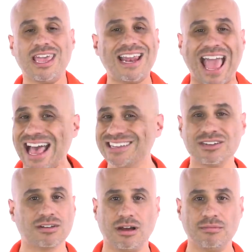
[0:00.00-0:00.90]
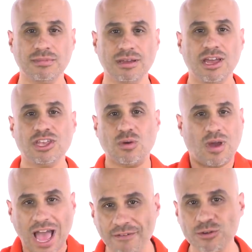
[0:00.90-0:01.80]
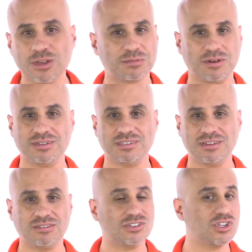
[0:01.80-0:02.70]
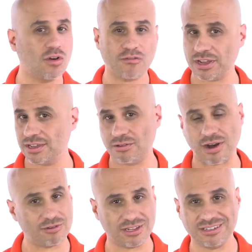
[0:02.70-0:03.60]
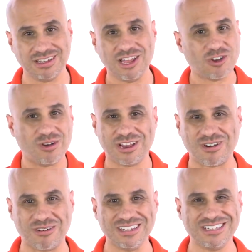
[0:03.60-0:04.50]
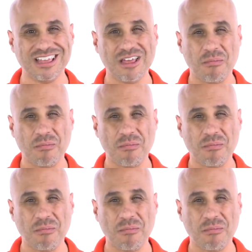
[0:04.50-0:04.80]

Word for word: It has to come. You have to experience it. There's no fucking around it, going around it.